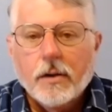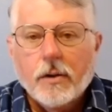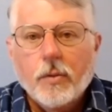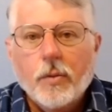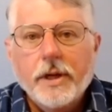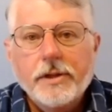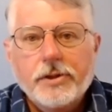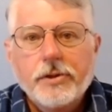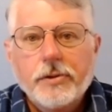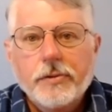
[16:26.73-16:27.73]
We
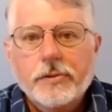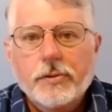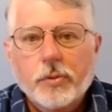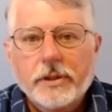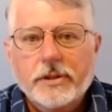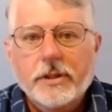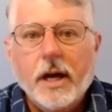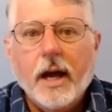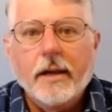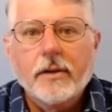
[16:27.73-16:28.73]
choose which
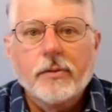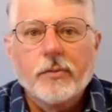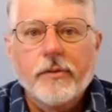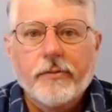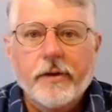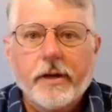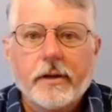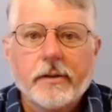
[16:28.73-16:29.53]
side we feed.